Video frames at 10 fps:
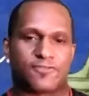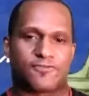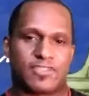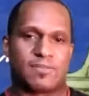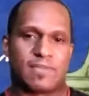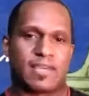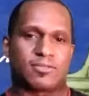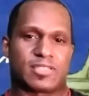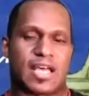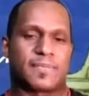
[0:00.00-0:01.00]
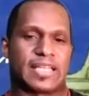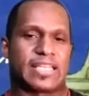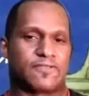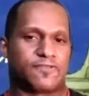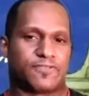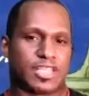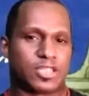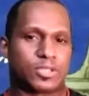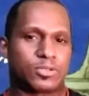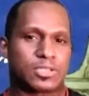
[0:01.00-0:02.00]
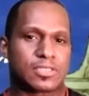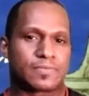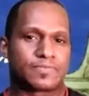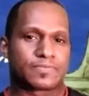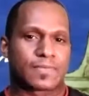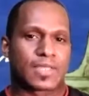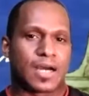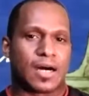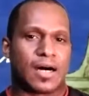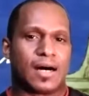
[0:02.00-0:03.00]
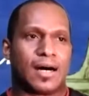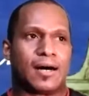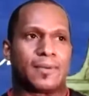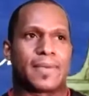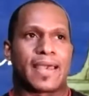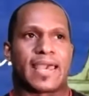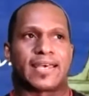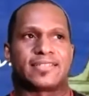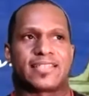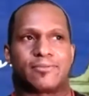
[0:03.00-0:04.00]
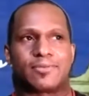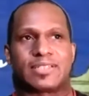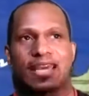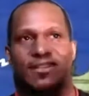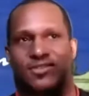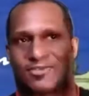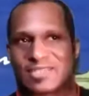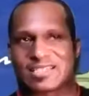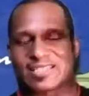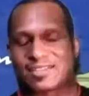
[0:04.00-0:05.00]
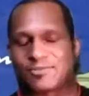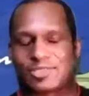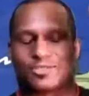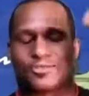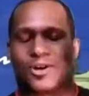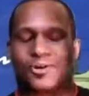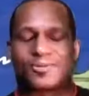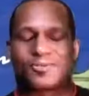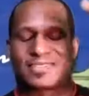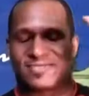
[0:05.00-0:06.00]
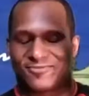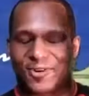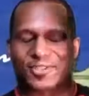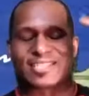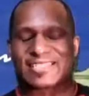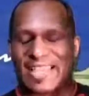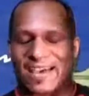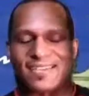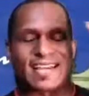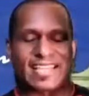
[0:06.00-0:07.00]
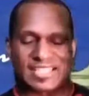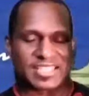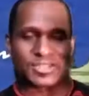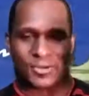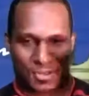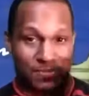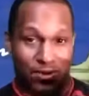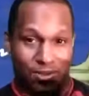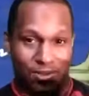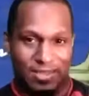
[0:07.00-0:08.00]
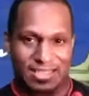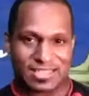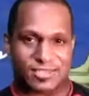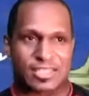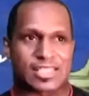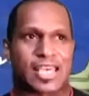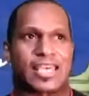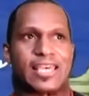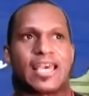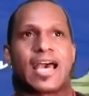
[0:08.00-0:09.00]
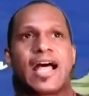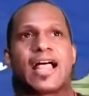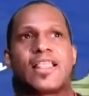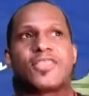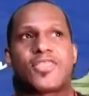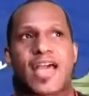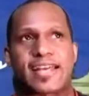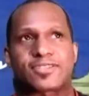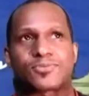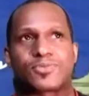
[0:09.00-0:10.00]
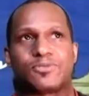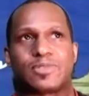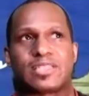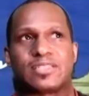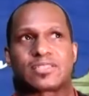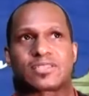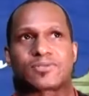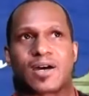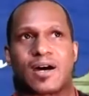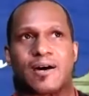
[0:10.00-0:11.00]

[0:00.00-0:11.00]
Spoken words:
female dominated field. And then when you, it's like when you go further down, I guess the totem pole, I guess you could say, that's when it's